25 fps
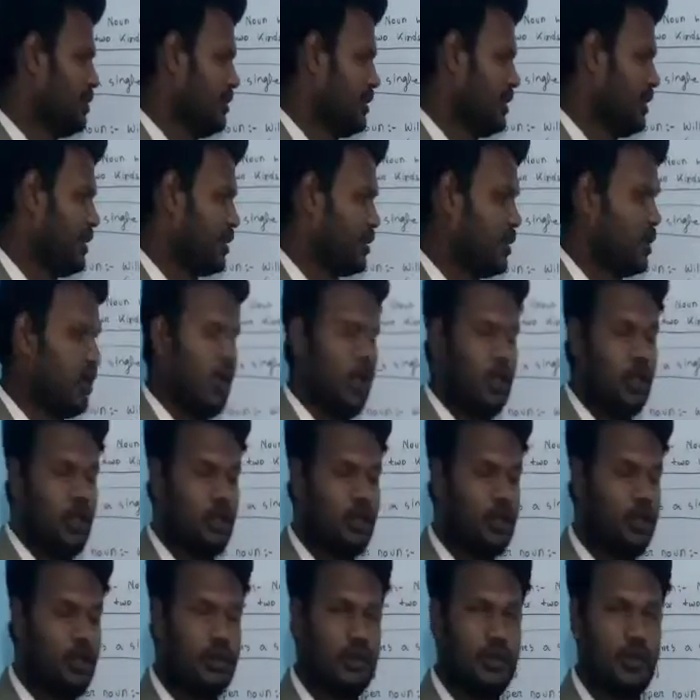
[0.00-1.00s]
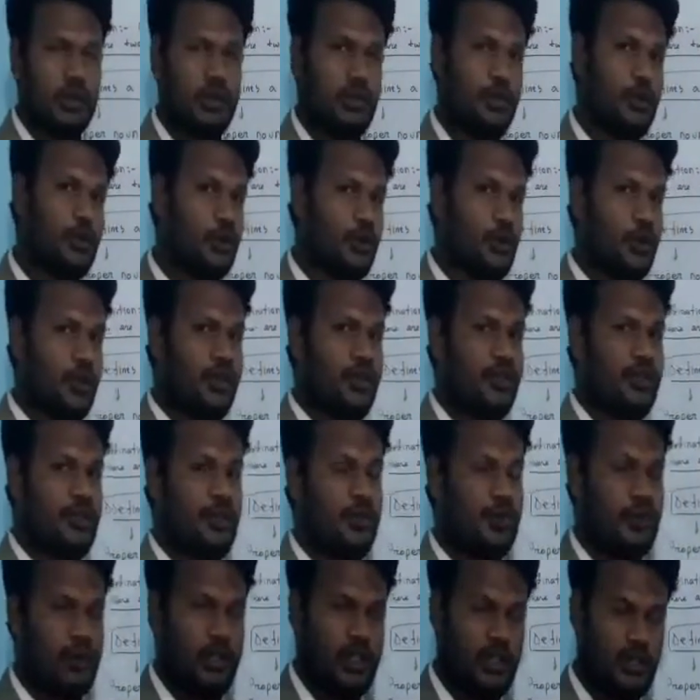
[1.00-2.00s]
they are called jury.
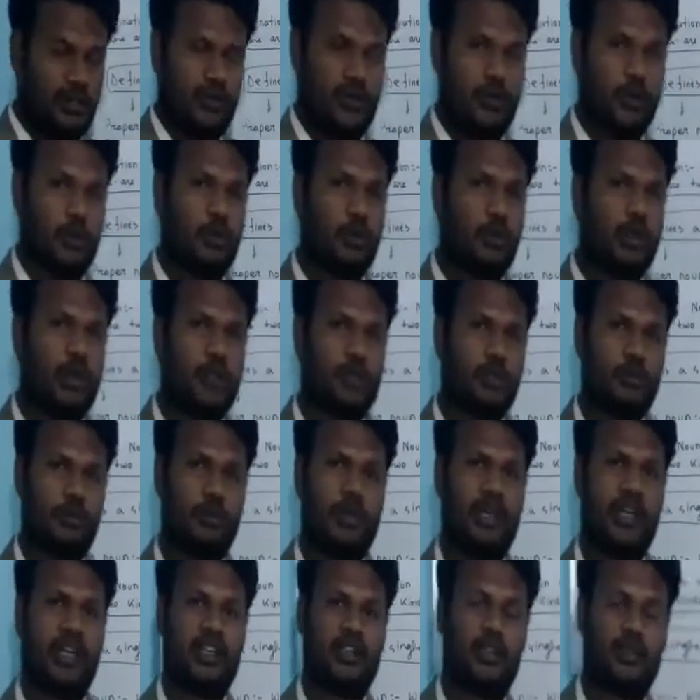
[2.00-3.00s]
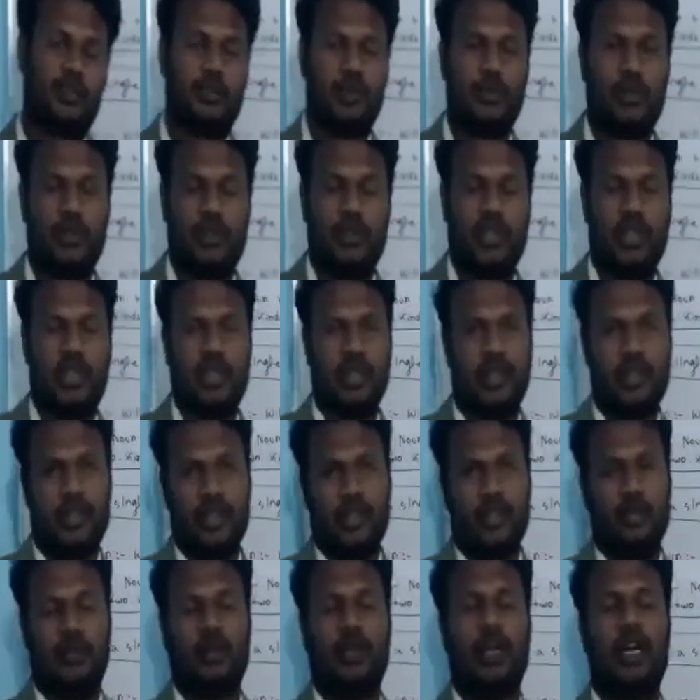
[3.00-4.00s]
So if you want to make a jury, then
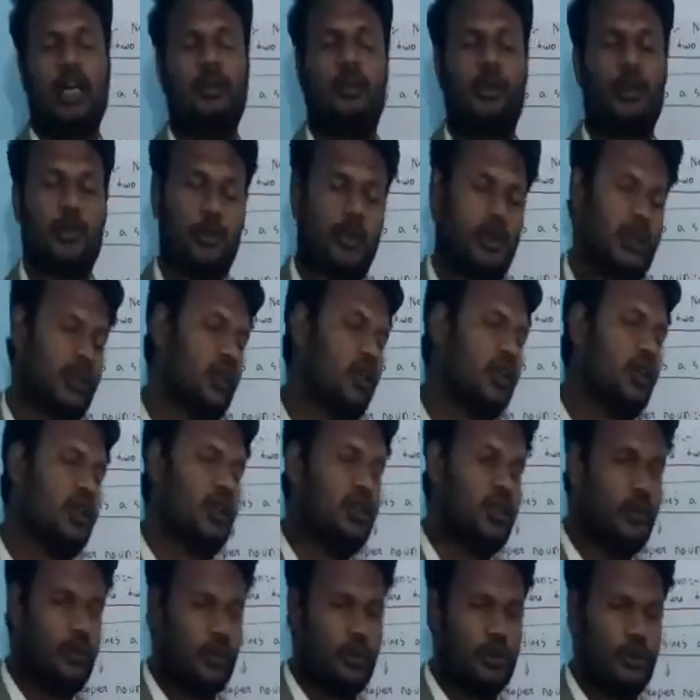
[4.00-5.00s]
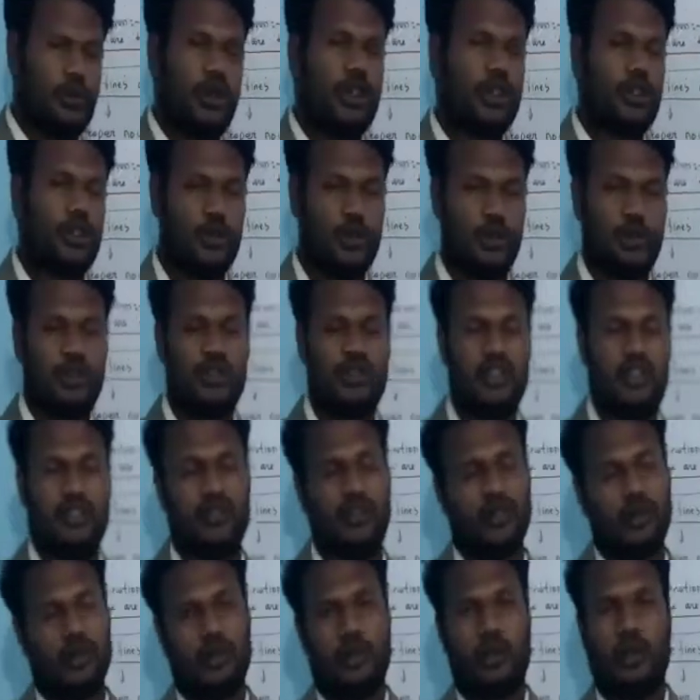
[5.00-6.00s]
there will have to be 1, 2, 3,
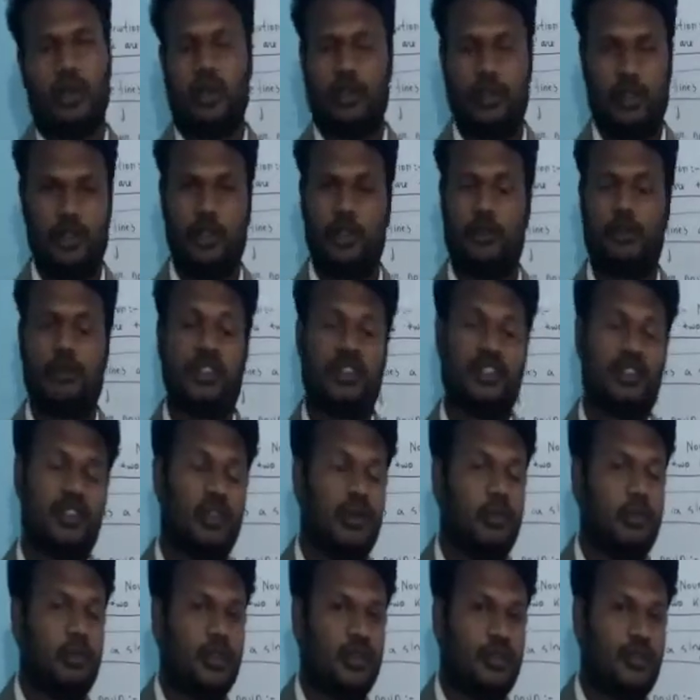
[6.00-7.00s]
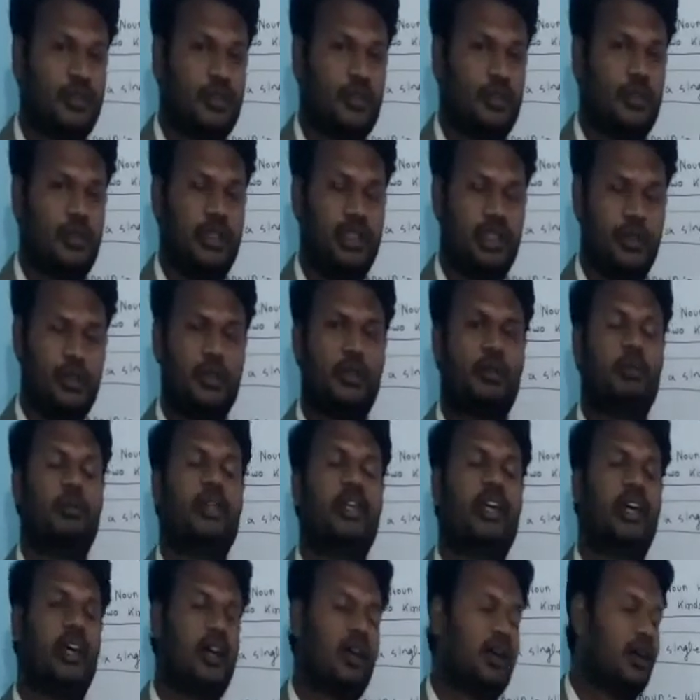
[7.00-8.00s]
4, or numerous numbers. So it will
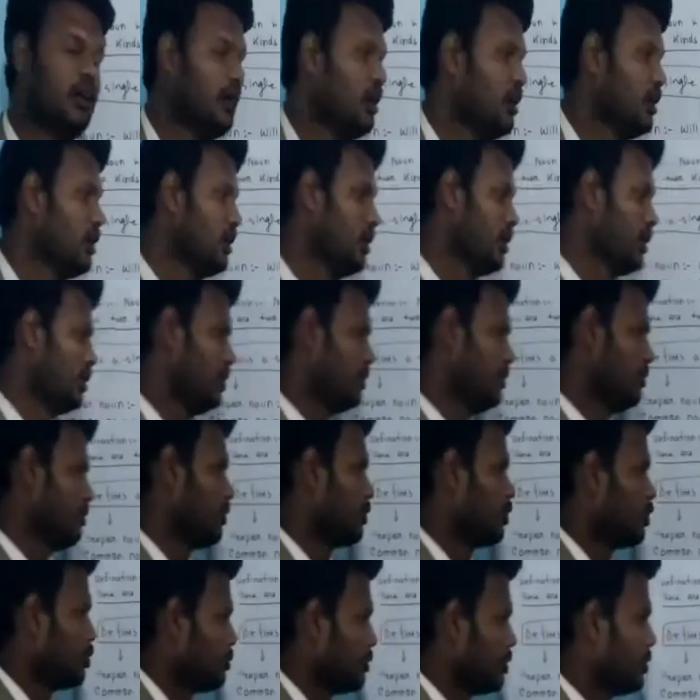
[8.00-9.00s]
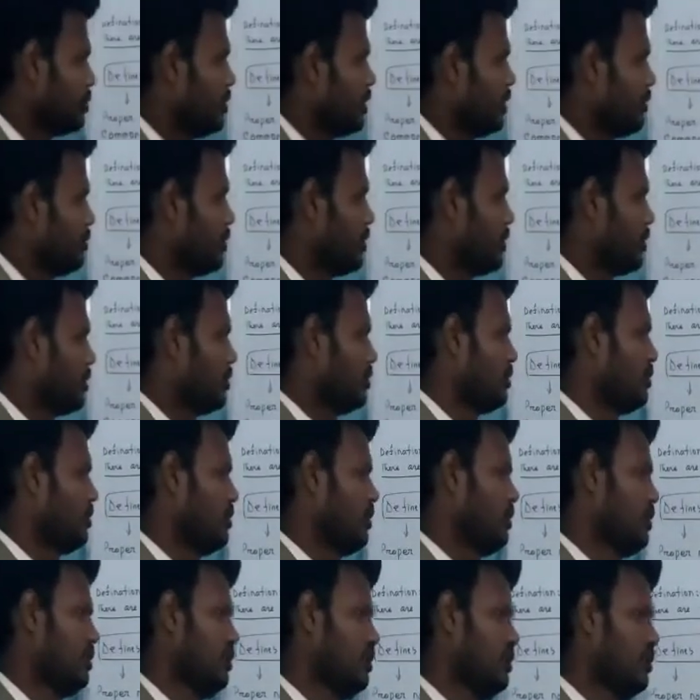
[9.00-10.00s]
be a group of people
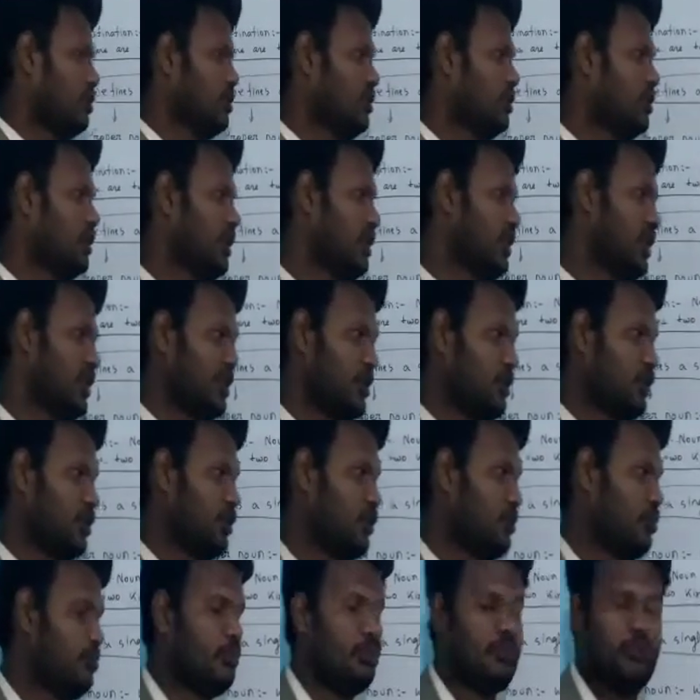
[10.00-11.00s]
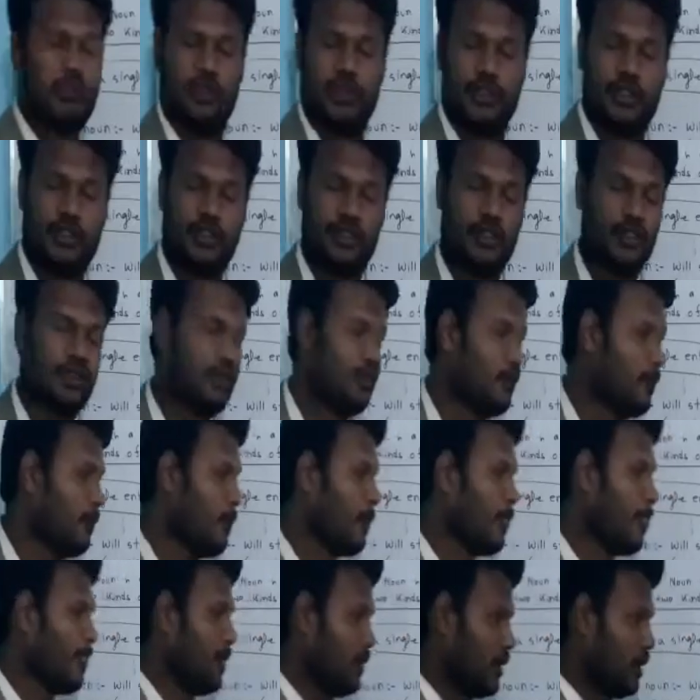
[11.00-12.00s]
or collection of person,
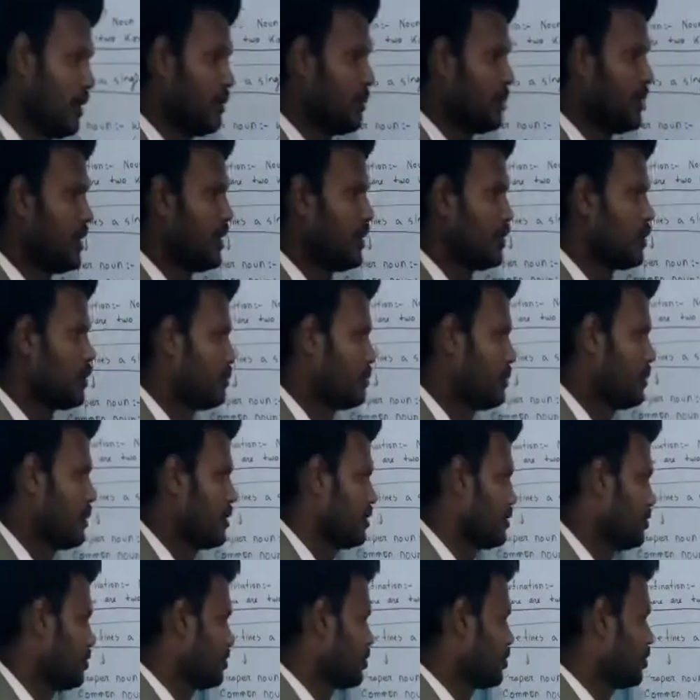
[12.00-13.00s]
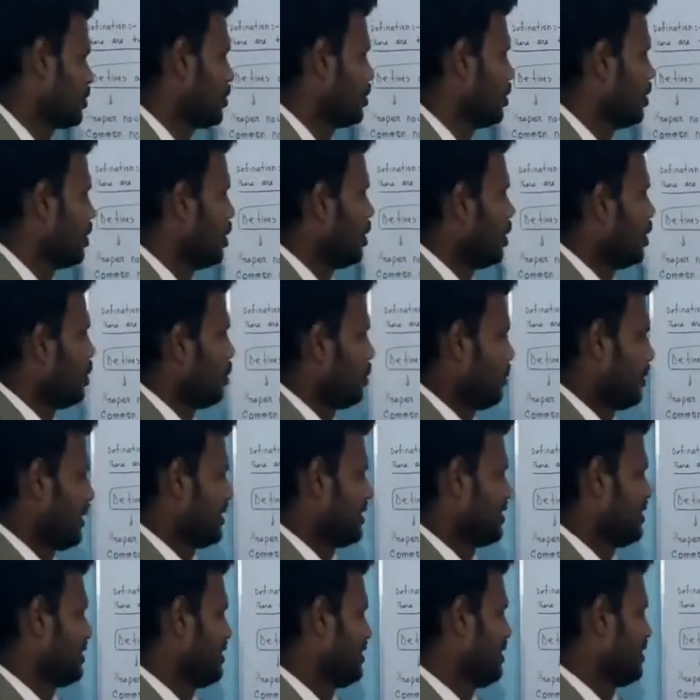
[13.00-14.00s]
a combination of persons. So
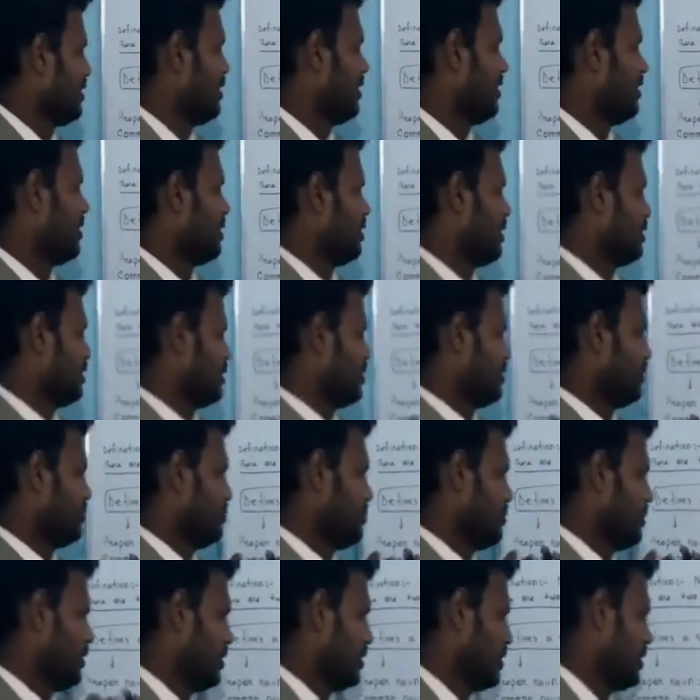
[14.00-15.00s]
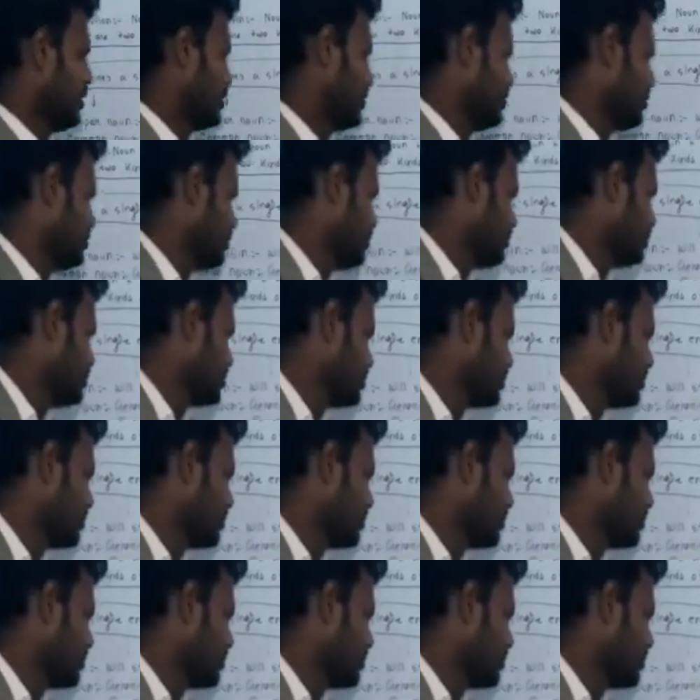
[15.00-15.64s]
when a